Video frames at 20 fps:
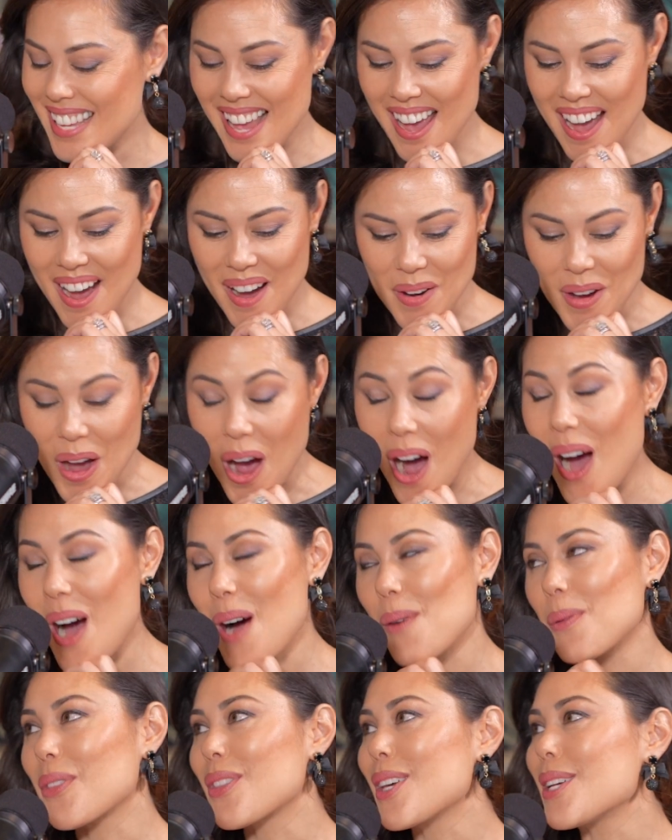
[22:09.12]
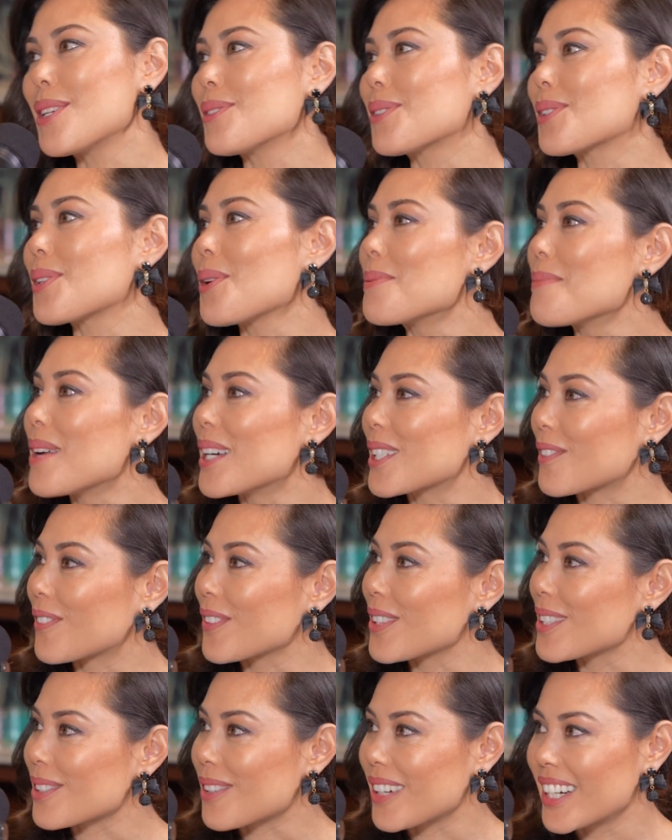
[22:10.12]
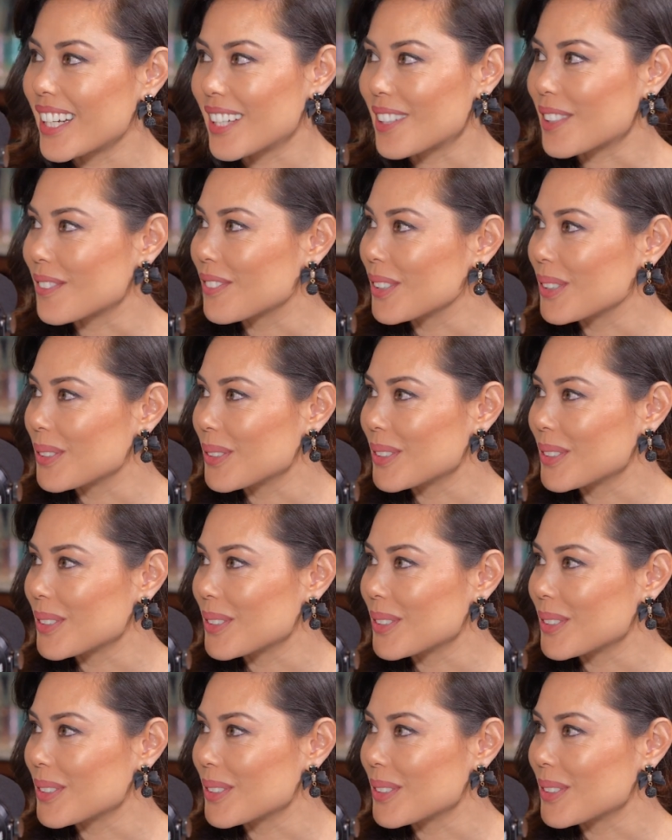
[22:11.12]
Yeah. Well, thank you so much for this great interview.